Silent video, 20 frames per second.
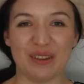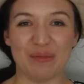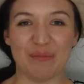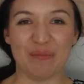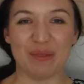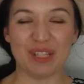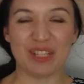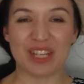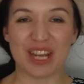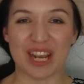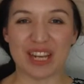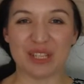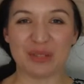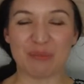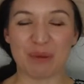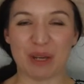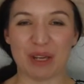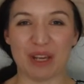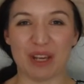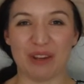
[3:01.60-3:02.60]
be
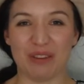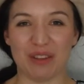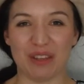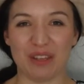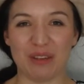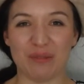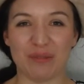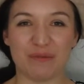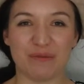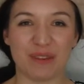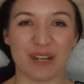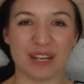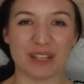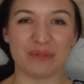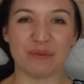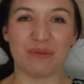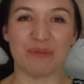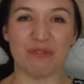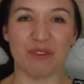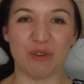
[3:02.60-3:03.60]
changed by you, that you would fill
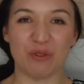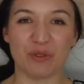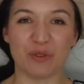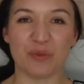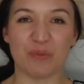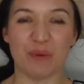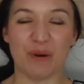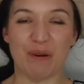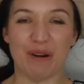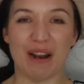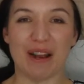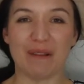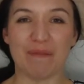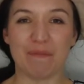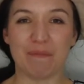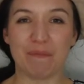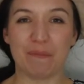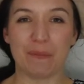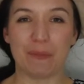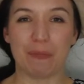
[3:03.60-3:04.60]
us with your spirit,
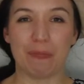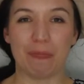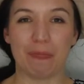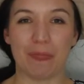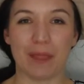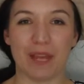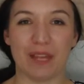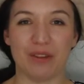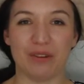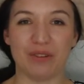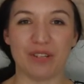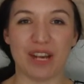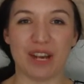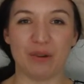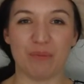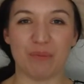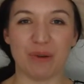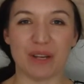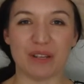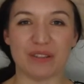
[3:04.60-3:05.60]
and you would
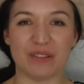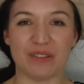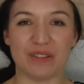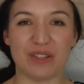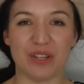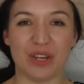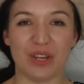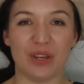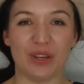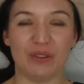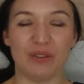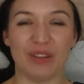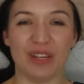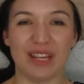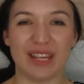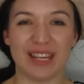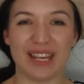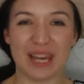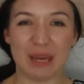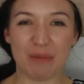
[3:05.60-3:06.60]
help us to
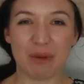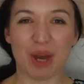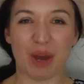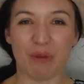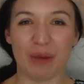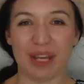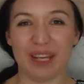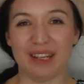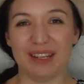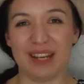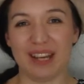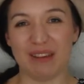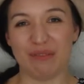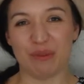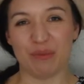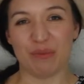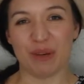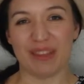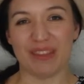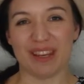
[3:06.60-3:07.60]
keep going,
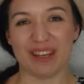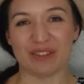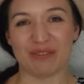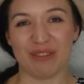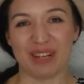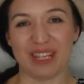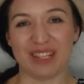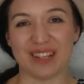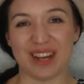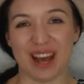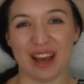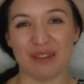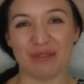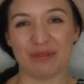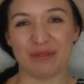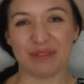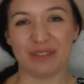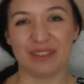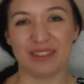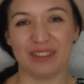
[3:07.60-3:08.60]
even when that's really
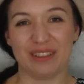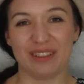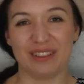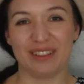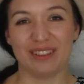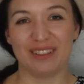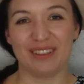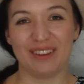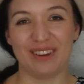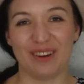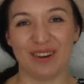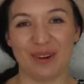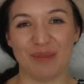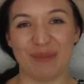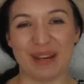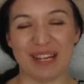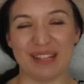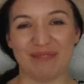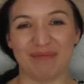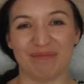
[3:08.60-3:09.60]
tough.
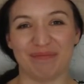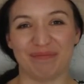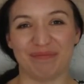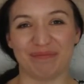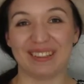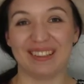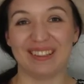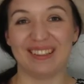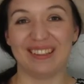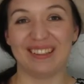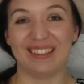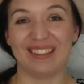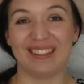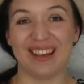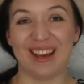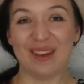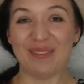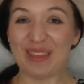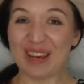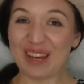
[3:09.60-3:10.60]
Amen.
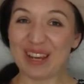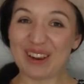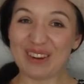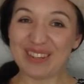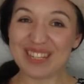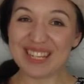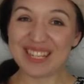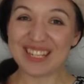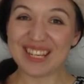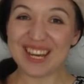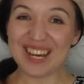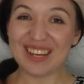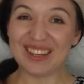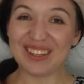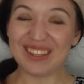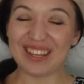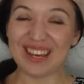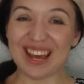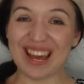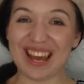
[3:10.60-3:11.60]
Hope that encourages you,
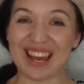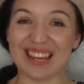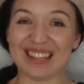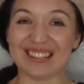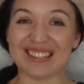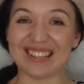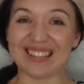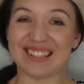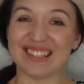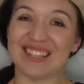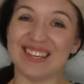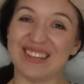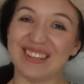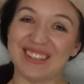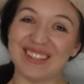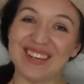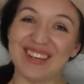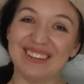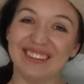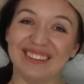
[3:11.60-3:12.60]
and see you
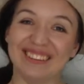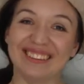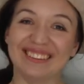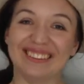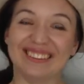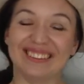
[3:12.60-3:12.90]
soon.